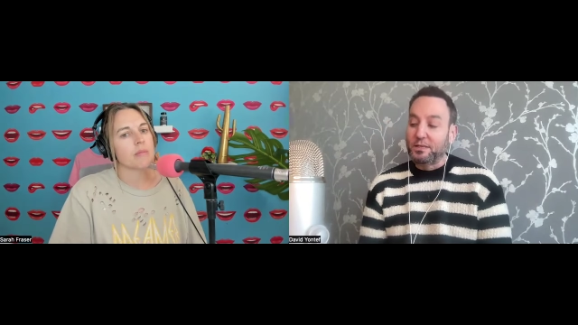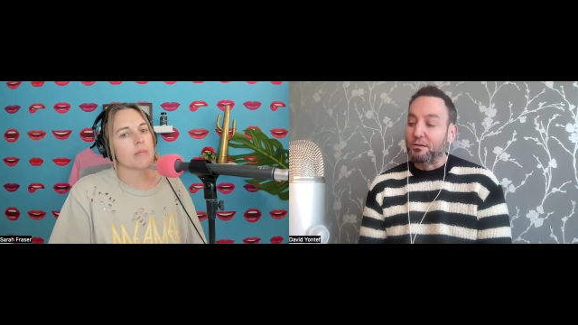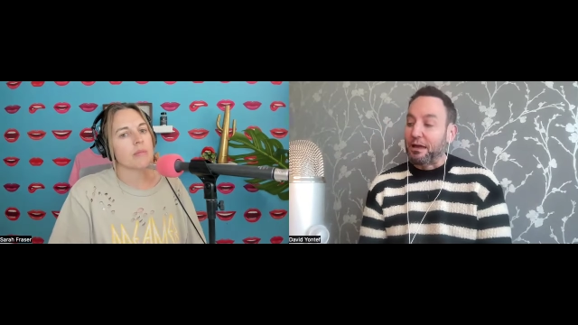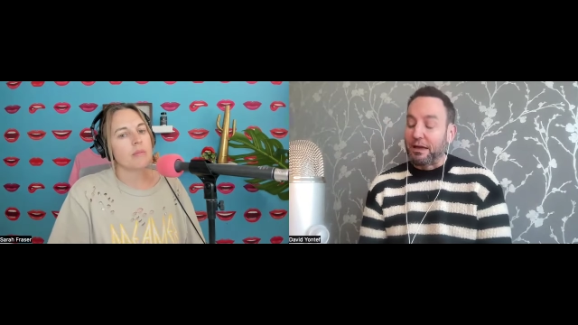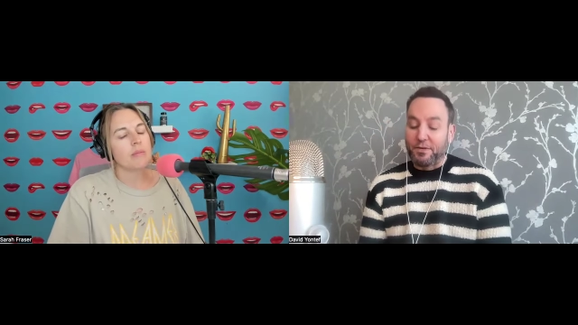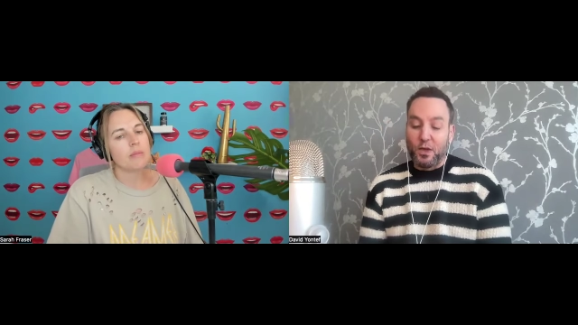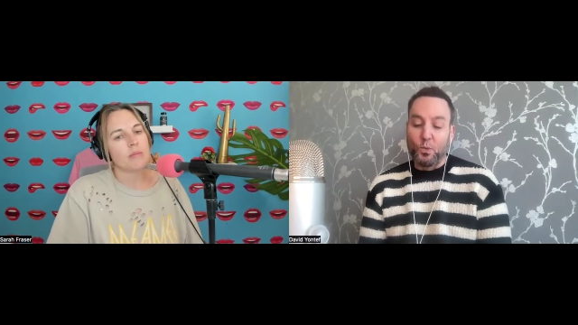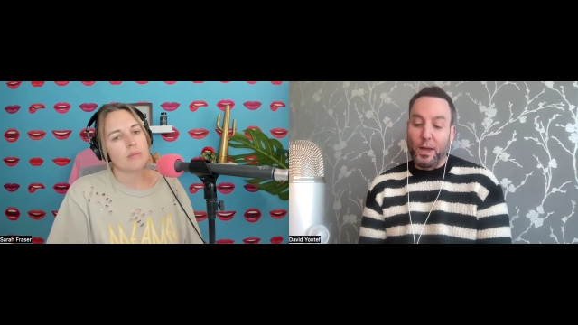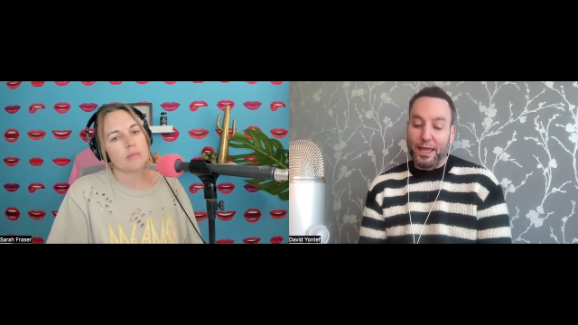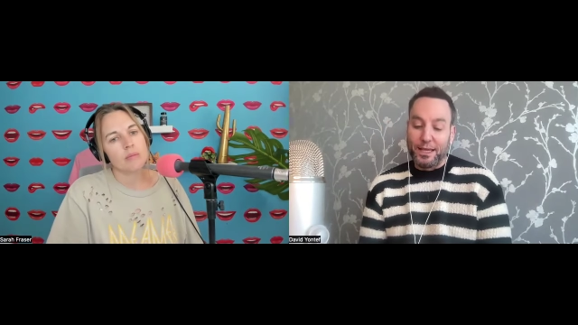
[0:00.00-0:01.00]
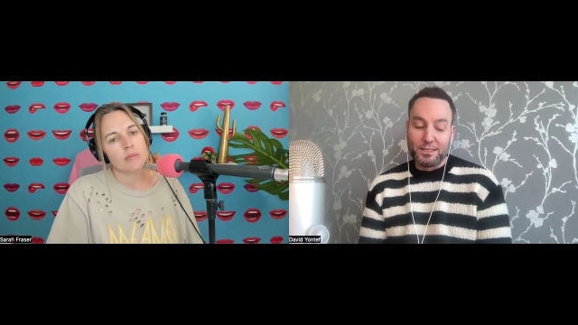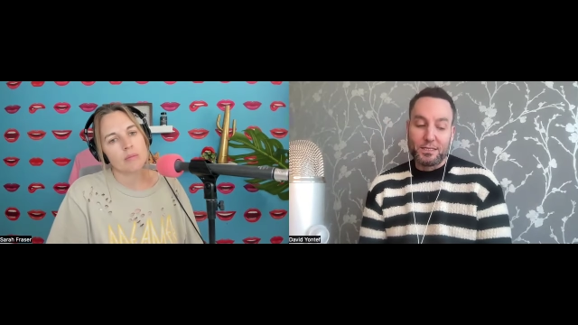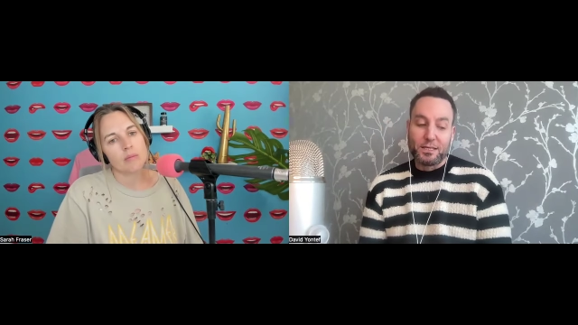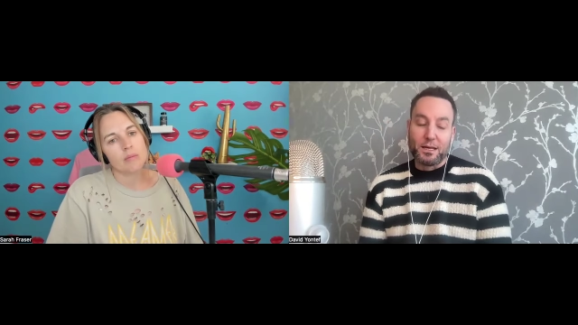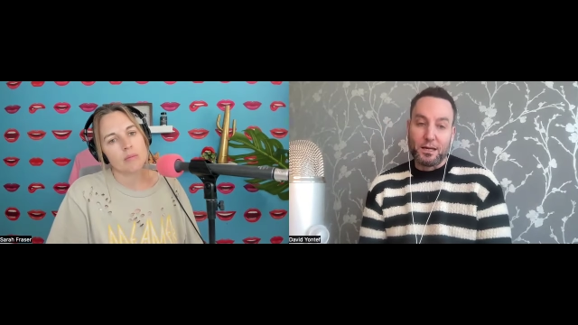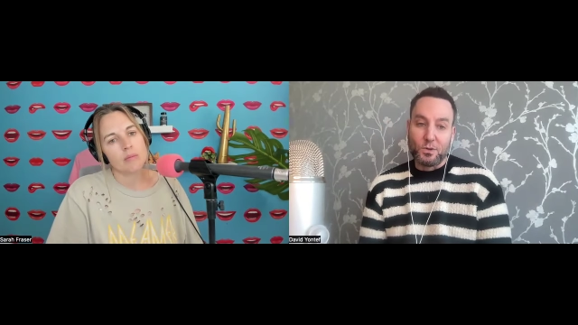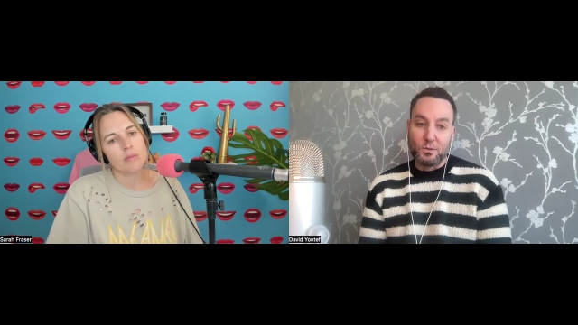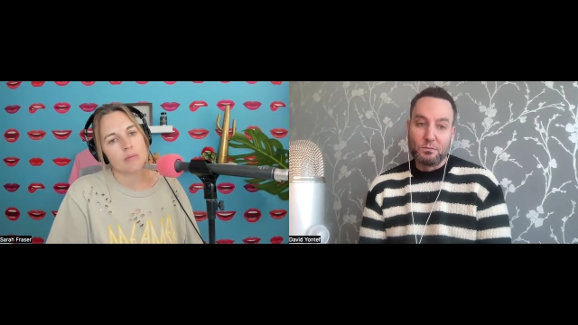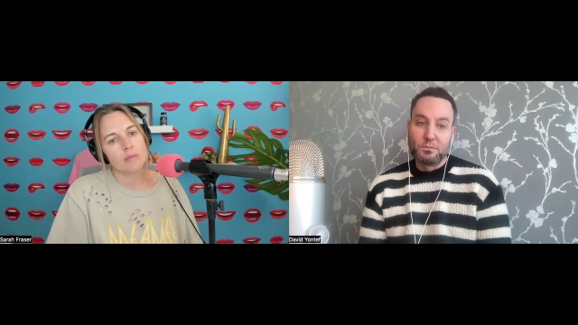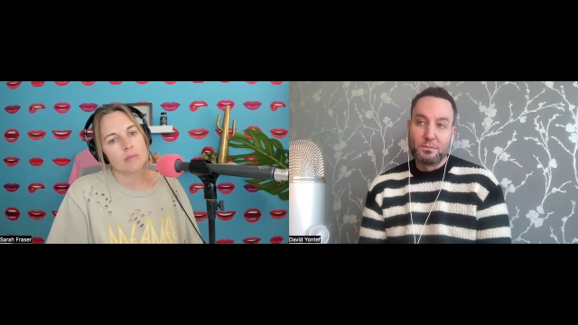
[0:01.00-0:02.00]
Speaker 1: still have a ways to go.